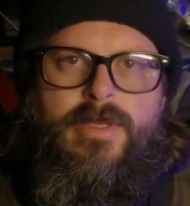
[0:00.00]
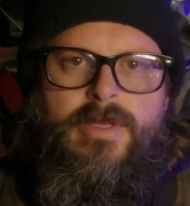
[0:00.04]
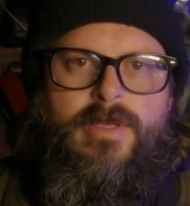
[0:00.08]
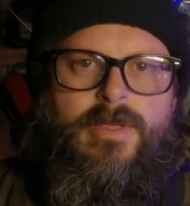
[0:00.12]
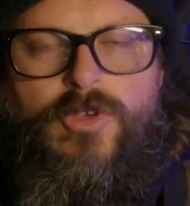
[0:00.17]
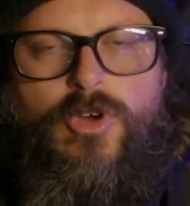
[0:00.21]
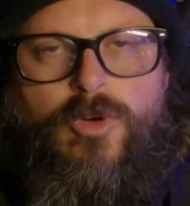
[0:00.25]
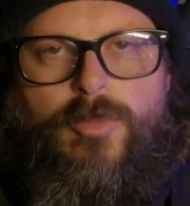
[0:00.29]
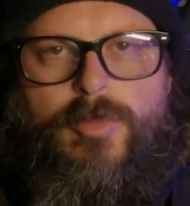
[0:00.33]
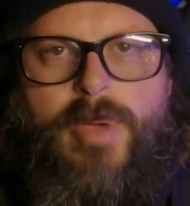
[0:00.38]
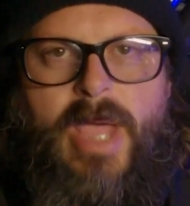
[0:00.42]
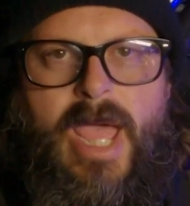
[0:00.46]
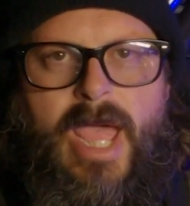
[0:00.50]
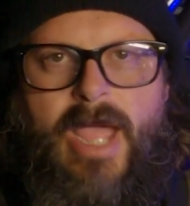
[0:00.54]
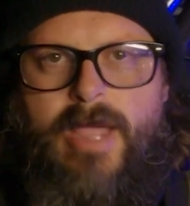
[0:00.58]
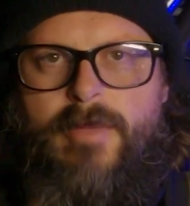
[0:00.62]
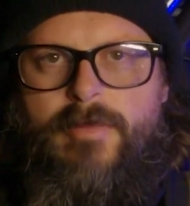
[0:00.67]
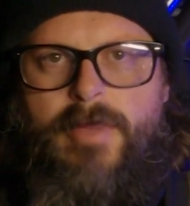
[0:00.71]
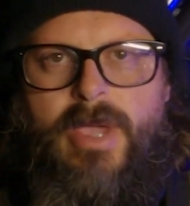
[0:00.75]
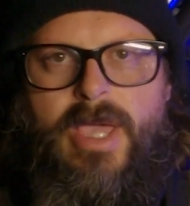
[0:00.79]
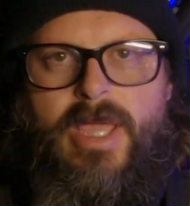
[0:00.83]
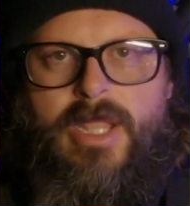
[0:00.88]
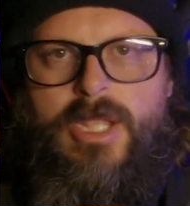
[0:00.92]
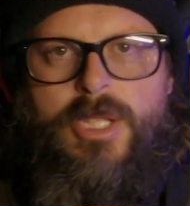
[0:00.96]
fuel pack
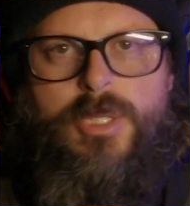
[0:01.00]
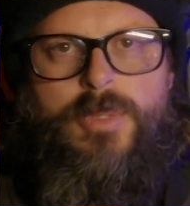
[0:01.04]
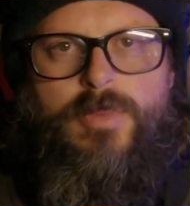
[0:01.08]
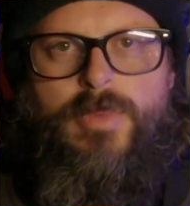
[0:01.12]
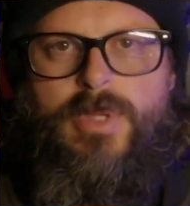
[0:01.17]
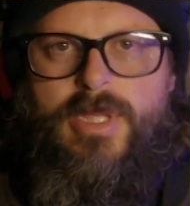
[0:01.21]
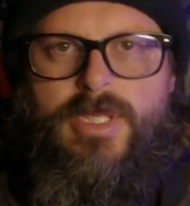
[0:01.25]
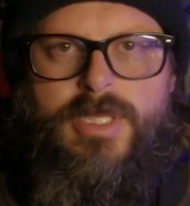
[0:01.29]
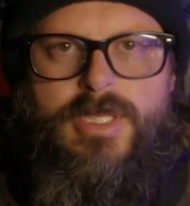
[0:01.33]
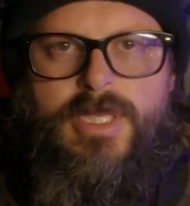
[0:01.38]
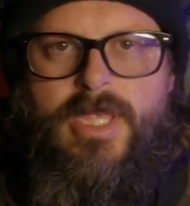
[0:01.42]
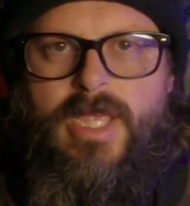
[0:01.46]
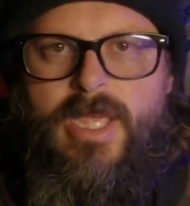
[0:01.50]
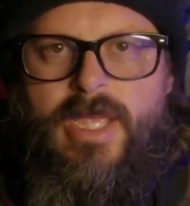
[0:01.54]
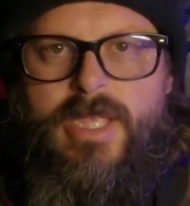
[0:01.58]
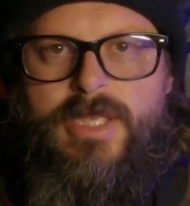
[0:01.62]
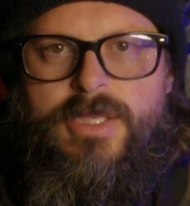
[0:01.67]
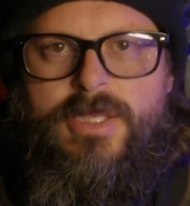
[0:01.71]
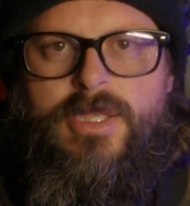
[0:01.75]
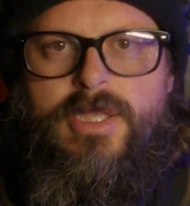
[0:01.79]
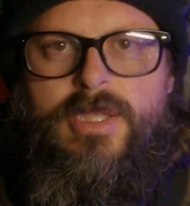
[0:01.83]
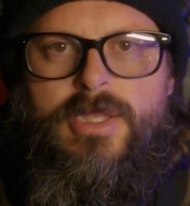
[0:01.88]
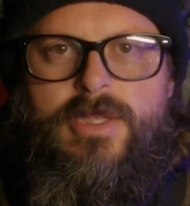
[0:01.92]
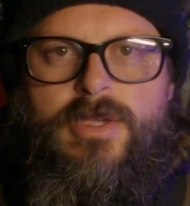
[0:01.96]
management
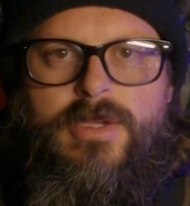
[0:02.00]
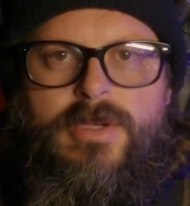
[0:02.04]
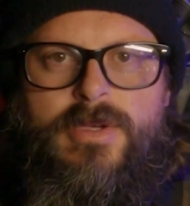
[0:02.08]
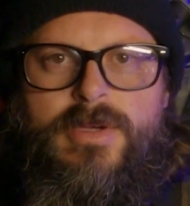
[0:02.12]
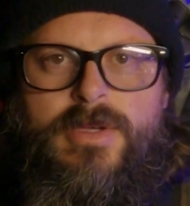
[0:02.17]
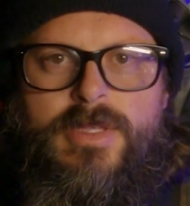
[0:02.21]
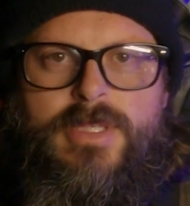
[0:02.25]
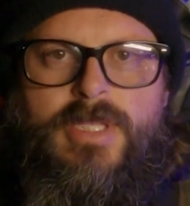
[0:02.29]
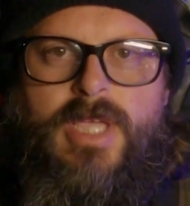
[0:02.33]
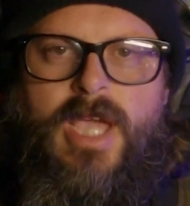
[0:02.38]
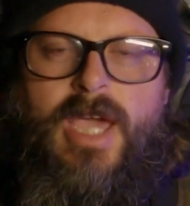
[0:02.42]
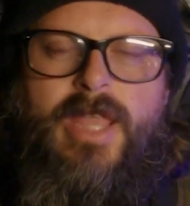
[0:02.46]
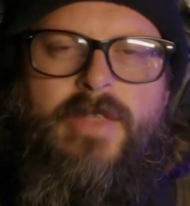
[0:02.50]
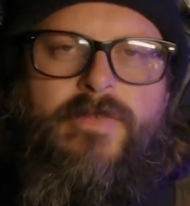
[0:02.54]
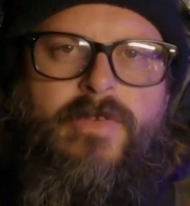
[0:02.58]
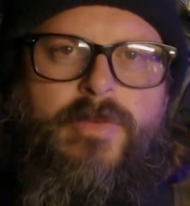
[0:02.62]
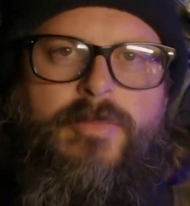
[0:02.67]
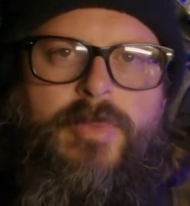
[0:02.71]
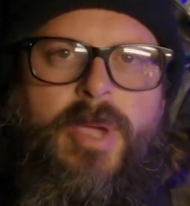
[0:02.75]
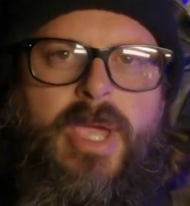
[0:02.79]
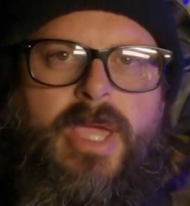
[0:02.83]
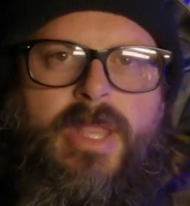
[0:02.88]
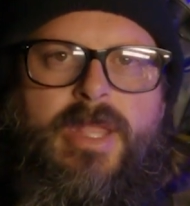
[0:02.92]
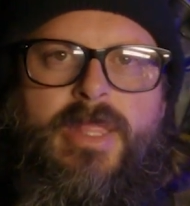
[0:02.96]
says to do, it's kind of
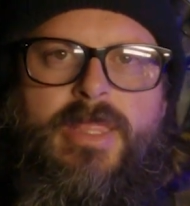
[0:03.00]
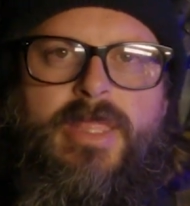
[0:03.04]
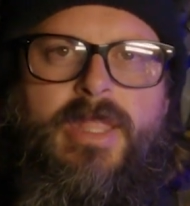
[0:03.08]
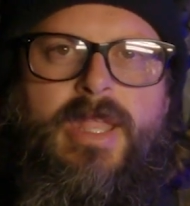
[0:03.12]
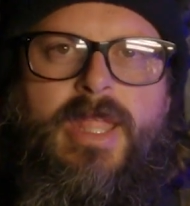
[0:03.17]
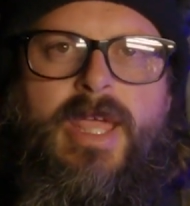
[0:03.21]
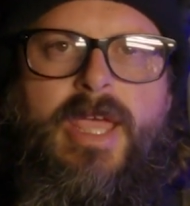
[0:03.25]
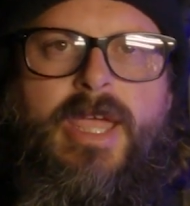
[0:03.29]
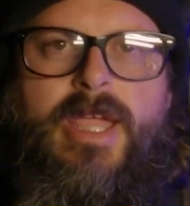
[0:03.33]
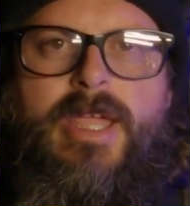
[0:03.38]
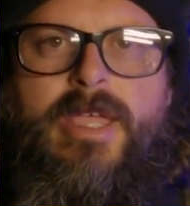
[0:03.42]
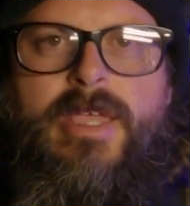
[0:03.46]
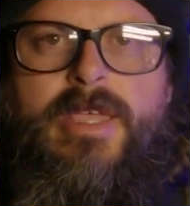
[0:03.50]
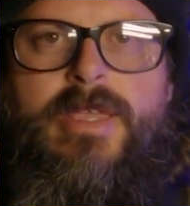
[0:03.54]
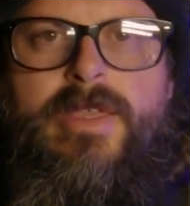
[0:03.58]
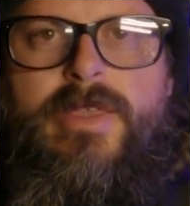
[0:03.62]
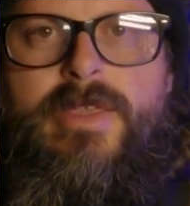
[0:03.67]
a pain in the neck.